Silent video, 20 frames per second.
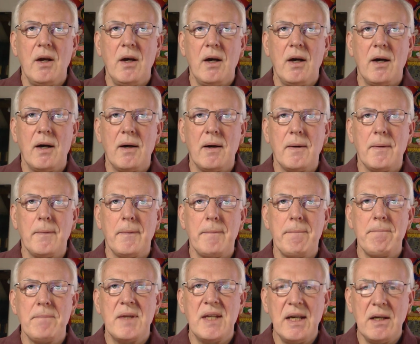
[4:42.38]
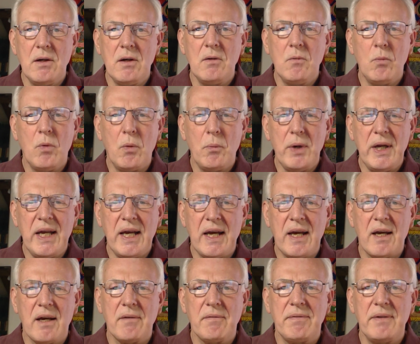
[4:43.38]
Then what we
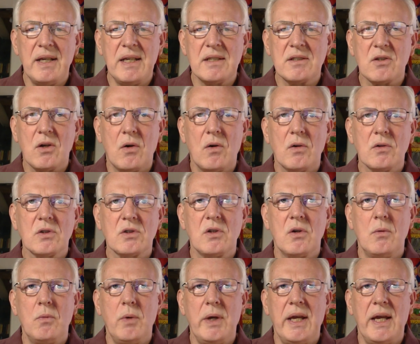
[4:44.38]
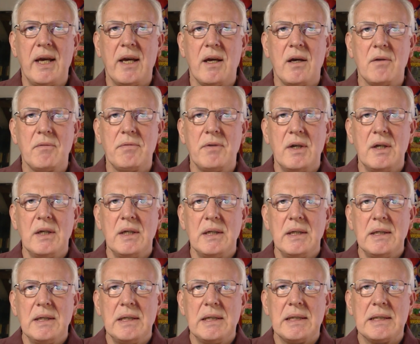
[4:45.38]
have is also we have
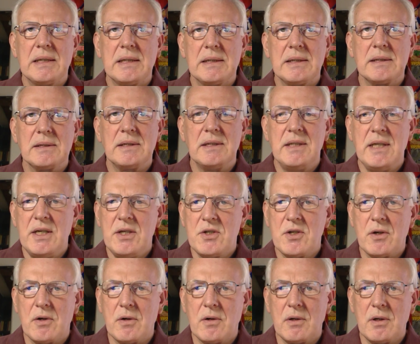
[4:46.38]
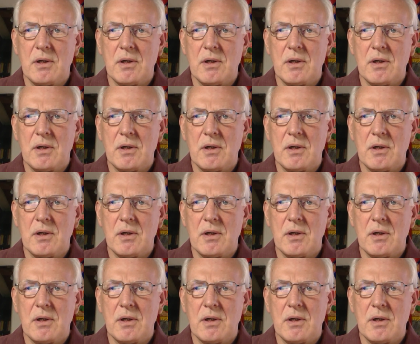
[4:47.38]
the teacher,